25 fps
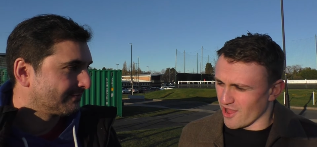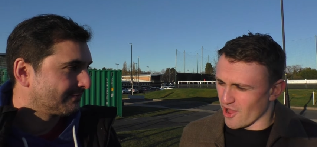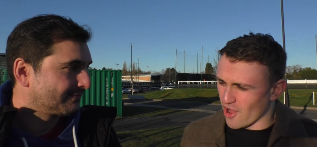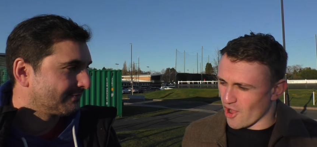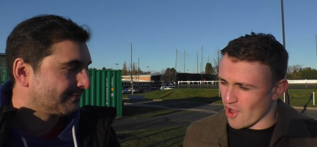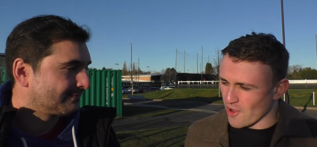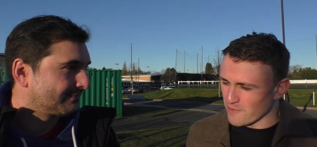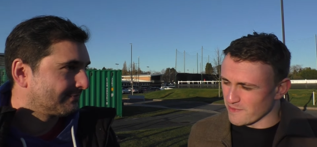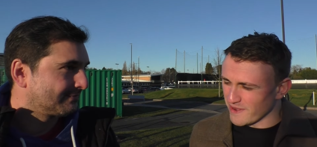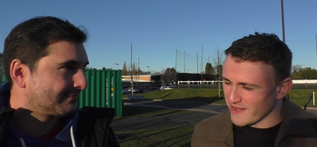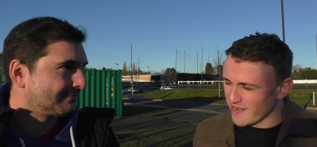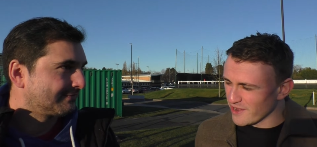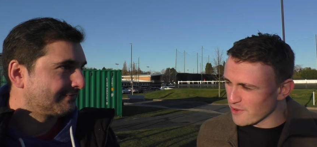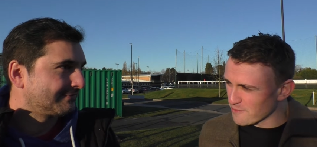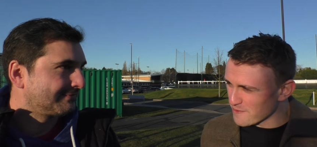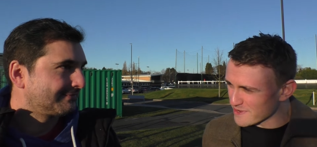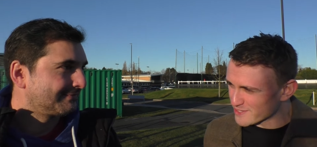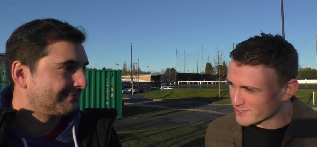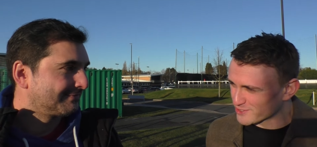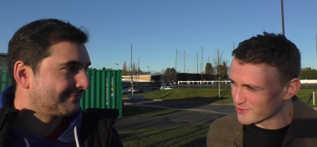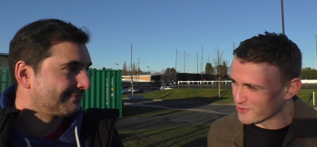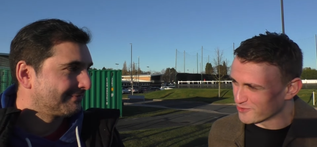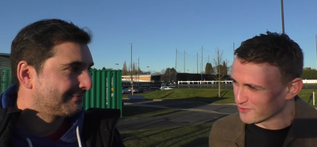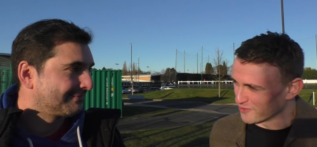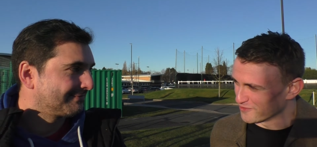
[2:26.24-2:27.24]
Speaker 1: I'm a little bit
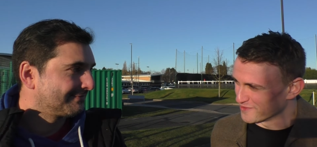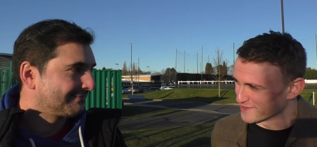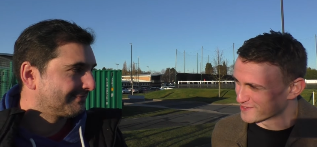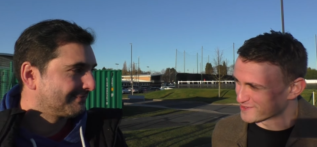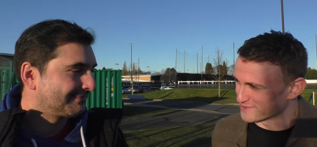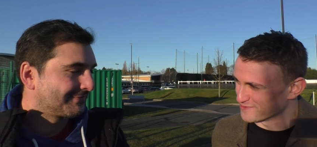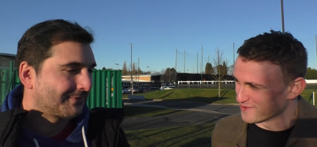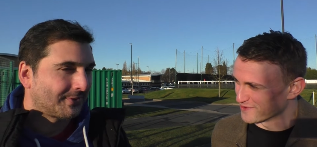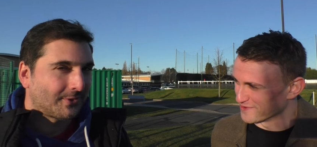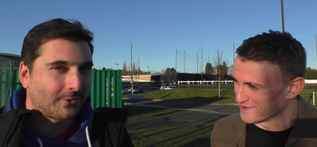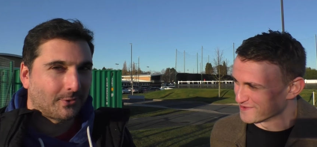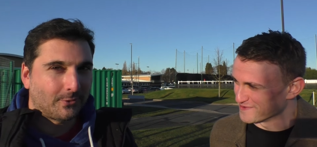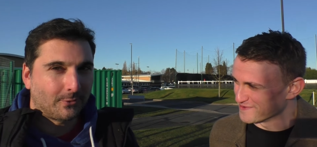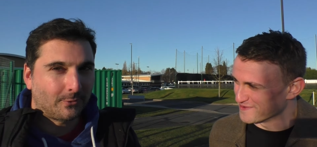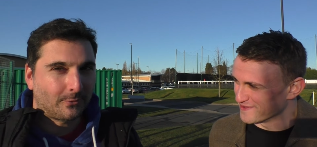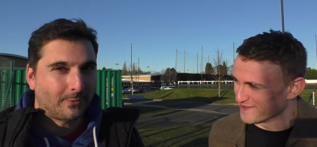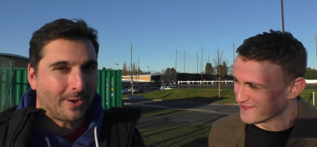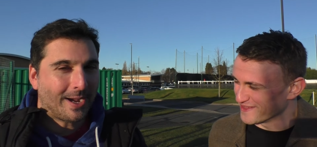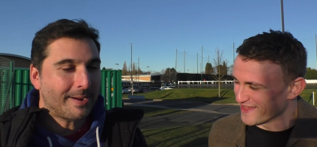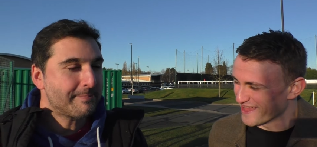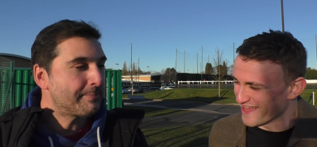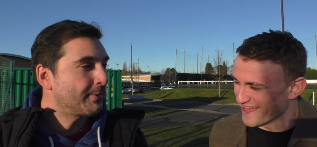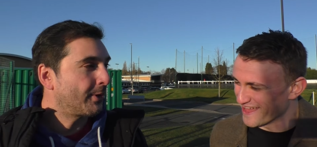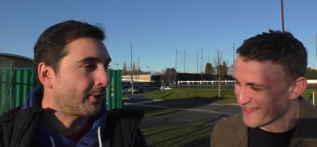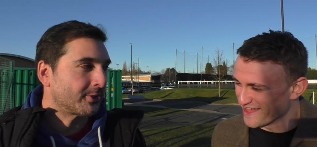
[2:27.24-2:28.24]
torn on this one. Oh,
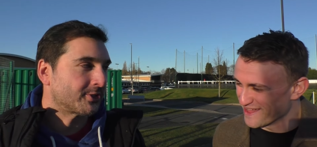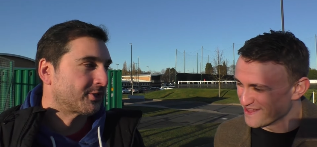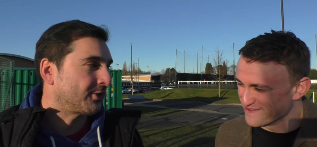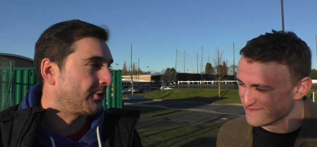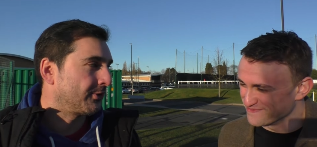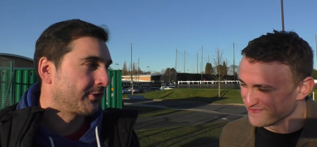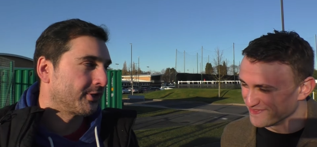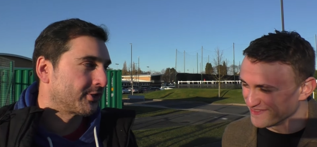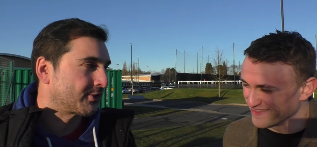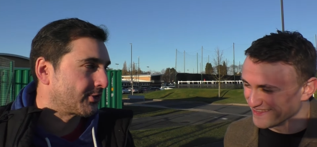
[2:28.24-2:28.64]
I'm not um, torn